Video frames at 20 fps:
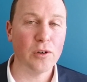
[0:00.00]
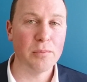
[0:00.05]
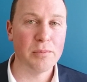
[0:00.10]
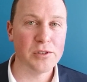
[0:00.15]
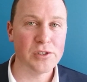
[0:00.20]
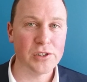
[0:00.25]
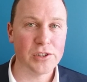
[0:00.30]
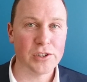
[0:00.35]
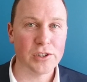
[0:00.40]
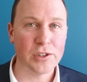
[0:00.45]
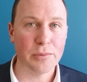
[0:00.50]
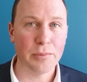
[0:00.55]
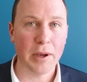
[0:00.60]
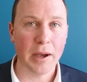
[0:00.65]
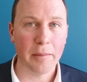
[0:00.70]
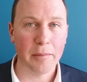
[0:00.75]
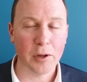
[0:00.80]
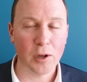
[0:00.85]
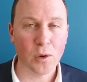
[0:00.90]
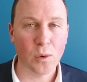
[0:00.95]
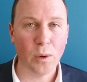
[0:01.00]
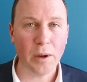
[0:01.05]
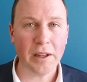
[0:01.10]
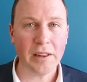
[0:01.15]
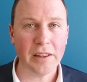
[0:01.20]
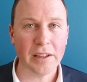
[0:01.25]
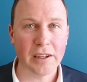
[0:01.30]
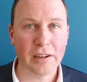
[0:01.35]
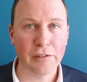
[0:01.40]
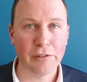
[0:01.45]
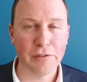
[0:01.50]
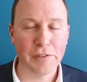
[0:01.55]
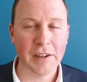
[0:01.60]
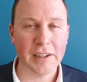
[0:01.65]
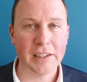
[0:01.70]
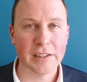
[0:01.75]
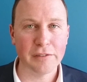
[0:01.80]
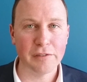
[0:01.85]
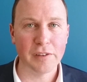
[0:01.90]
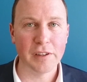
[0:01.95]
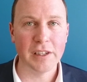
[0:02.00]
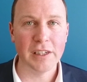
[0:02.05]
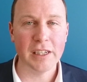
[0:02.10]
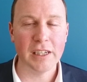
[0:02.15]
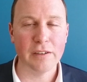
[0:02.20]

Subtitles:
good position to be able to quickly and effectively